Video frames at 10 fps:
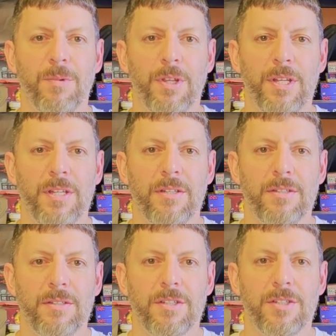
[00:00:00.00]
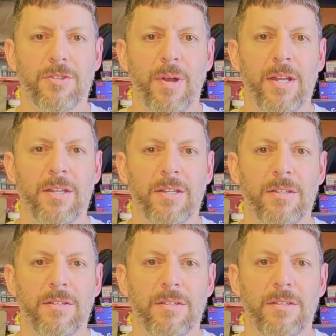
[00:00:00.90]
really just trying
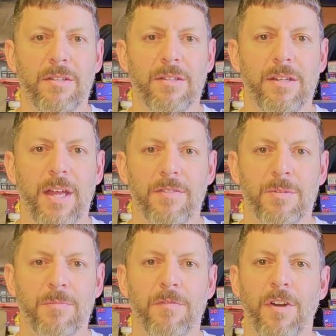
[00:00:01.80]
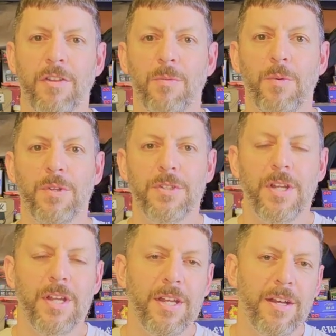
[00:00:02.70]
to have some fun in the woods.
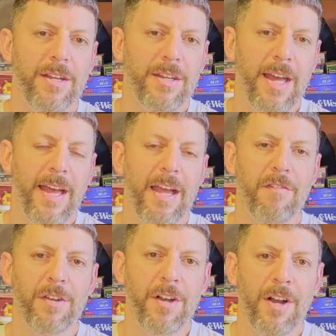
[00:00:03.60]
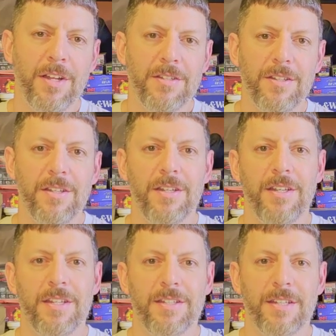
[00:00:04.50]
Not every hunt
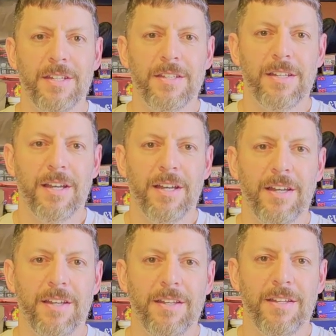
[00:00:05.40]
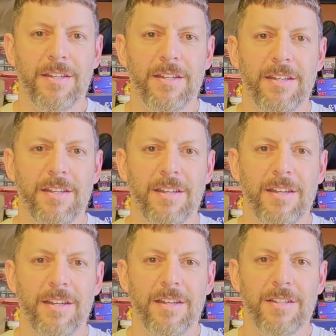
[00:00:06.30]
is it a
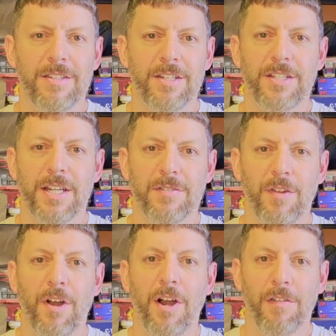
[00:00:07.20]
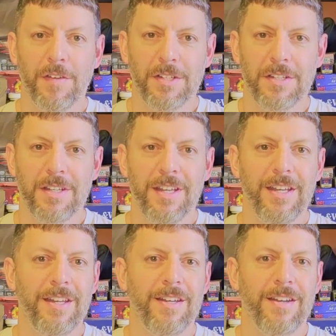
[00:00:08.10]
successful harvest.
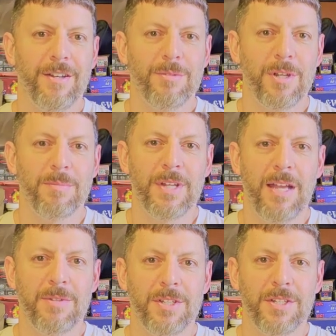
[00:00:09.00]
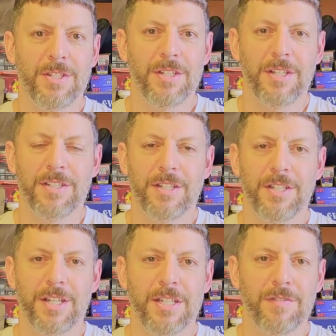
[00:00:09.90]
Sometimes it's
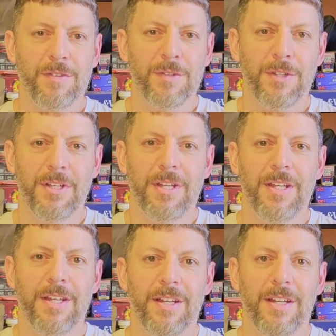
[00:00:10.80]
successful